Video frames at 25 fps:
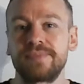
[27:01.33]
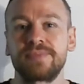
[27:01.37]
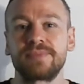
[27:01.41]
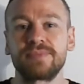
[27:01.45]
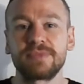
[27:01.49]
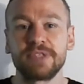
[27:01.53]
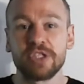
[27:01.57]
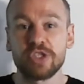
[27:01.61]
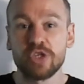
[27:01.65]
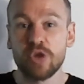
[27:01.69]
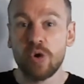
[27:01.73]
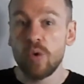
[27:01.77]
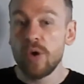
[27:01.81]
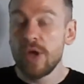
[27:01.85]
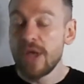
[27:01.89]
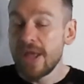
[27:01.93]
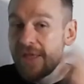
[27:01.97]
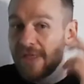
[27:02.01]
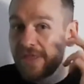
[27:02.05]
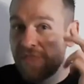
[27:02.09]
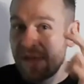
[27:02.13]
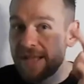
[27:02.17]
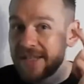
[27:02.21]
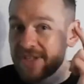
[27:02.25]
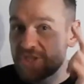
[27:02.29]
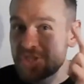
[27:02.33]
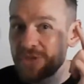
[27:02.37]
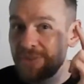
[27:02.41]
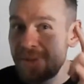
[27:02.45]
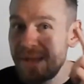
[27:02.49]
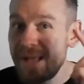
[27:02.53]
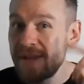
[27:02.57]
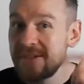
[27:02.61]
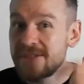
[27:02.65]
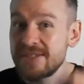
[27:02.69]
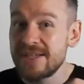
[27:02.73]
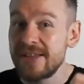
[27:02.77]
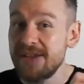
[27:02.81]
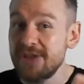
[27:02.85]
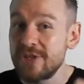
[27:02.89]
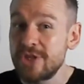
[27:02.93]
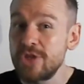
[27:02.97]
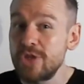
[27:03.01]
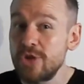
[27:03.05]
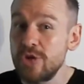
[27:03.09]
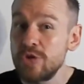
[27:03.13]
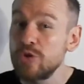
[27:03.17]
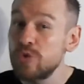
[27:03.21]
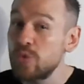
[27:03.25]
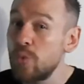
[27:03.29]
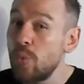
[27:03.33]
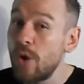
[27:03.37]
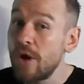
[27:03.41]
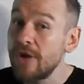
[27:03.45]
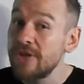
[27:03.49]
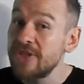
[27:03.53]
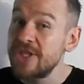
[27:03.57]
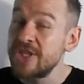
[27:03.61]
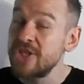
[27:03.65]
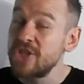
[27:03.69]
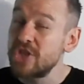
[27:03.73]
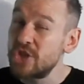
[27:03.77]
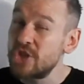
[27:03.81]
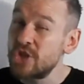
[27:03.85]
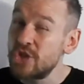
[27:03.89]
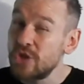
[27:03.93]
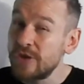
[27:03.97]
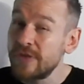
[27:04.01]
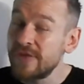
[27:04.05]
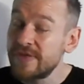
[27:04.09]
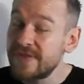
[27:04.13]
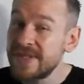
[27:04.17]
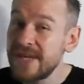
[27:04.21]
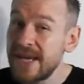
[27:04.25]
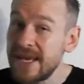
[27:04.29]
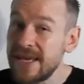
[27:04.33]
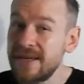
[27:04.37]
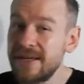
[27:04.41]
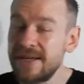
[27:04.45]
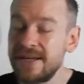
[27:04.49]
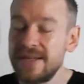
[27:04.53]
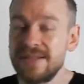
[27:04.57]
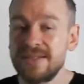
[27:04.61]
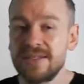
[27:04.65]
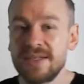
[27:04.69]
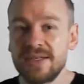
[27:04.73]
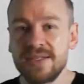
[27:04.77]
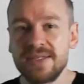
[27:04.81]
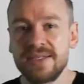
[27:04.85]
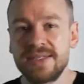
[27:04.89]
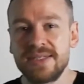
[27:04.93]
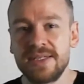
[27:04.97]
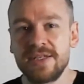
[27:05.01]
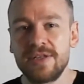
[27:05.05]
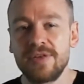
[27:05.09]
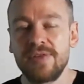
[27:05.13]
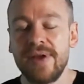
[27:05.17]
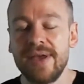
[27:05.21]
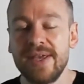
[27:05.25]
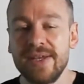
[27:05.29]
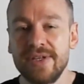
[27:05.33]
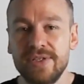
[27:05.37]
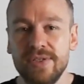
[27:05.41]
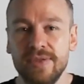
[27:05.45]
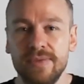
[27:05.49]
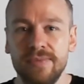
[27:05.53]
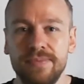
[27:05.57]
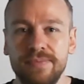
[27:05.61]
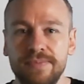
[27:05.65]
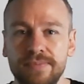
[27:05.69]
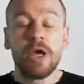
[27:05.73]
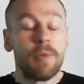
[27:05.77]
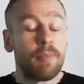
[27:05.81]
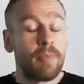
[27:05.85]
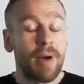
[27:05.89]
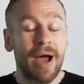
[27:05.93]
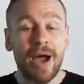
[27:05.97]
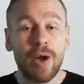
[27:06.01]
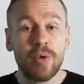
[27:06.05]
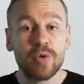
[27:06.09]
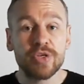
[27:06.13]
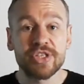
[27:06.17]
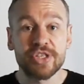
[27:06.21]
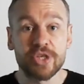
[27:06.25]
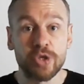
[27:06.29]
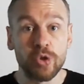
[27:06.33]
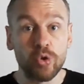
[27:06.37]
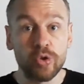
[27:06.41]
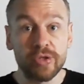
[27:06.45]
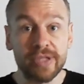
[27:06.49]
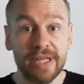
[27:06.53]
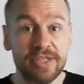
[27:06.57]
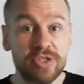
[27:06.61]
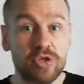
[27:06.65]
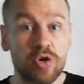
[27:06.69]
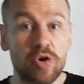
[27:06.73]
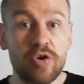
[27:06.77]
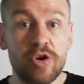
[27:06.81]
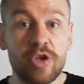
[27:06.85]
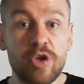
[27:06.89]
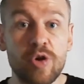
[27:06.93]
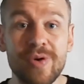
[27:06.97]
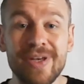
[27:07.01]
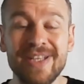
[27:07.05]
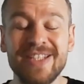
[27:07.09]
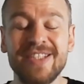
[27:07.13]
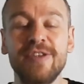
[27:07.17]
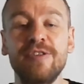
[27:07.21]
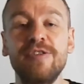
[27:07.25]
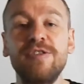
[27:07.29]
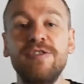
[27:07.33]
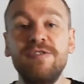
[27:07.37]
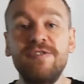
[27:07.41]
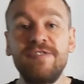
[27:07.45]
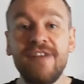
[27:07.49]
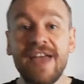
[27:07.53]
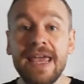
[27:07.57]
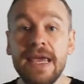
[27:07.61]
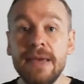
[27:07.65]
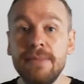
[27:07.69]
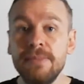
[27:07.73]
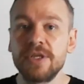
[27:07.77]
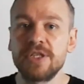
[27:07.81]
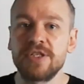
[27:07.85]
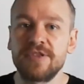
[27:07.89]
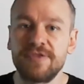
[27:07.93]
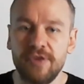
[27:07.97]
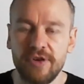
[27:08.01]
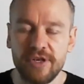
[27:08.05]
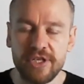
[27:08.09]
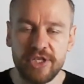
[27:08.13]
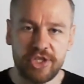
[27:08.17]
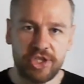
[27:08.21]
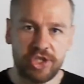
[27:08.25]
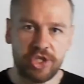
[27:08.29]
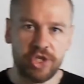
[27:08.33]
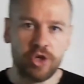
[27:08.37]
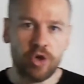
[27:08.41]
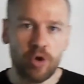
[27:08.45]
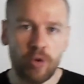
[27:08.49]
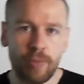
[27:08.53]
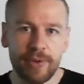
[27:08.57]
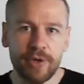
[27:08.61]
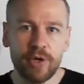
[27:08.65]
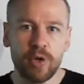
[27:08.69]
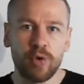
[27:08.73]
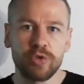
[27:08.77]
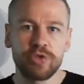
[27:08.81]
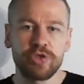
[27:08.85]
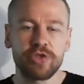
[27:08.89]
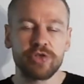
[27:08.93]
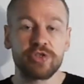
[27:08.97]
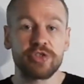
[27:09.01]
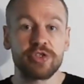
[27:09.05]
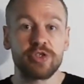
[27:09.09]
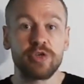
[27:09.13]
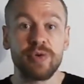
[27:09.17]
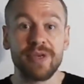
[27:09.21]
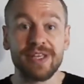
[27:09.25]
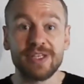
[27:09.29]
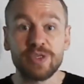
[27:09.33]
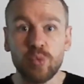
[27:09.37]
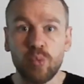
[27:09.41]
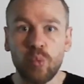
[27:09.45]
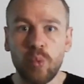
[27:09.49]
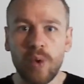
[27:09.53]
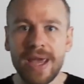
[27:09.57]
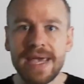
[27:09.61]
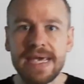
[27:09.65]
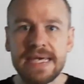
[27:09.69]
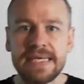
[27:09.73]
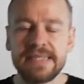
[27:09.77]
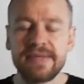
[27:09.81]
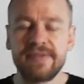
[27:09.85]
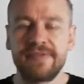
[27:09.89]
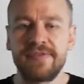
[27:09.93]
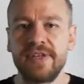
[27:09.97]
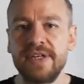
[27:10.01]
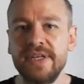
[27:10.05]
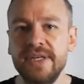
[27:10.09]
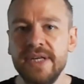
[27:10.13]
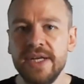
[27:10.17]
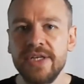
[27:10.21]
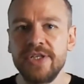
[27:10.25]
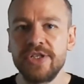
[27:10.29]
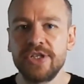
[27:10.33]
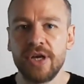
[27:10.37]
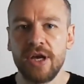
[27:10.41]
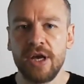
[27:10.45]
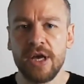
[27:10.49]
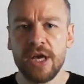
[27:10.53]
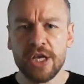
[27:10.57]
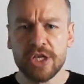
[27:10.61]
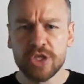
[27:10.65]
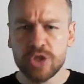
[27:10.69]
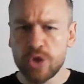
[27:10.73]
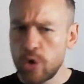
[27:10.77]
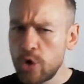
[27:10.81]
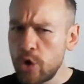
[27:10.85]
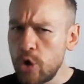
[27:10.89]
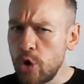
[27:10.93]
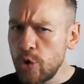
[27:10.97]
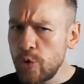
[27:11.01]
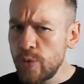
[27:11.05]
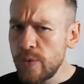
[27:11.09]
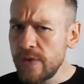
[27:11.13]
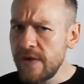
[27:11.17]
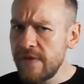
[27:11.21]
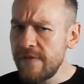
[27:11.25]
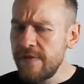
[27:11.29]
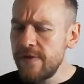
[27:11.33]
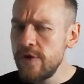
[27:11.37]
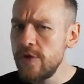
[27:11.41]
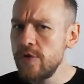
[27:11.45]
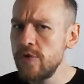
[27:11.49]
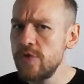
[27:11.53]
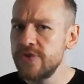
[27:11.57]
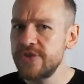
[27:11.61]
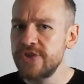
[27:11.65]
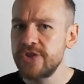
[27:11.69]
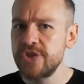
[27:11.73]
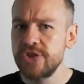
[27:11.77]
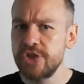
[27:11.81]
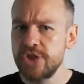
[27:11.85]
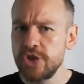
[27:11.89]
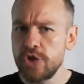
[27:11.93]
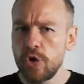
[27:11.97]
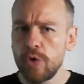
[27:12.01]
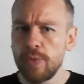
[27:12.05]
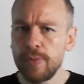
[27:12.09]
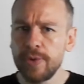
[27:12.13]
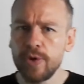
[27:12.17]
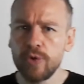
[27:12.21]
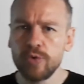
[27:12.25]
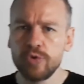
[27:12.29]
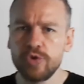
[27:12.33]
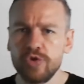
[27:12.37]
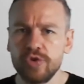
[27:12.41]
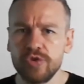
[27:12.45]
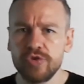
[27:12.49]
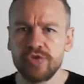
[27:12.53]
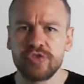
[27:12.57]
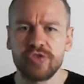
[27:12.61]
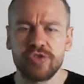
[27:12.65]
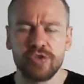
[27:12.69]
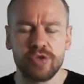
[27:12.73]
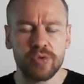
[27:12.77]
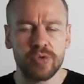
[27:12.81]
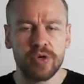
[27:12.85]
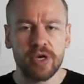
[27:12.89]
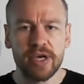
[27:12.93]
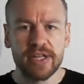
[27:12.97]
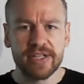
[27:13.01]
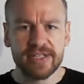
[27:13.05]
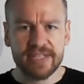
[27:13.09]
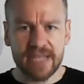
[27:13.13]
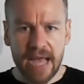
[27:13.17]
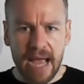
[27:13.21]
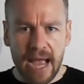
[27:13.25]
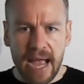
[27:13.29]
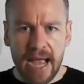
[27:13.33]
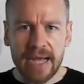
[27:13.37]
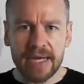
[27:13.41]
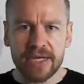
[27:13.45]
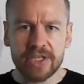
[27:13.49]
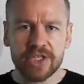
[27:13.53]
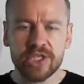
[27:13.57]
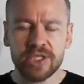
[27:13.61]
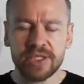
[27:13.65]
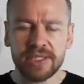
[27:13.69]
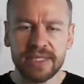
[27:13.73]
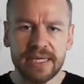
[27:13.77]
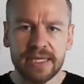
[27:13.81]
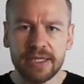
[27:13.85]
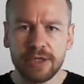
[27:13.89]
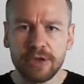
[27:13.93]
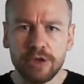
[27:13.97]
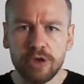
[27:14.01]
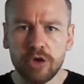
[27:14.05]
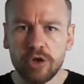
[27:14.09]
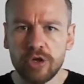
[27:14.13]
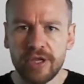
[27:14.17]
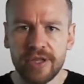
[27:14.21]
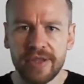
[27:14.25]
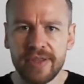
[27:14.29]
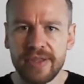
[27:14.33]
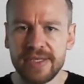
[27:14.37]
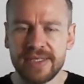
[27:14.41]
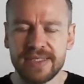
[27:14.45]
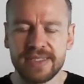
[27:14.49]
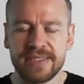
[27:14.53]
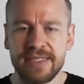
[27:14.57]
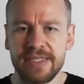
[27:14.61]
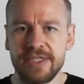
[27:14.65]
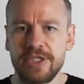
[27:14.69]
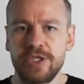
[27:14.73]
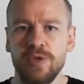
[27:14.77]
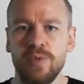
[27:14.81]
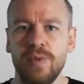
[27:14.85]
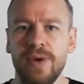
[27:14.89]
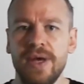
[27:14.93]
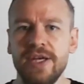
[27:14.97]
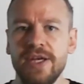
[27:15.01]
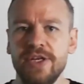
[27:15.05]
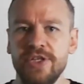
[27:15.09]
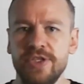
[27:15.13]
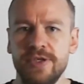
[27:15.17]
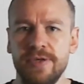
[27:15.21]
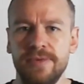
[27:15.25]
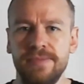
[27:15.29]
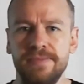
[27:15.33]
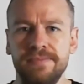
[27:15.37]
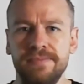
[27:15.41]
So that's something else that the students watching should have taken into consideration. But our school, Natori Ryu, is famous for its Shinobi no Jutsu, its ways of the ninja. So could we have used Shinobi no Jutsu to actually look at this situation?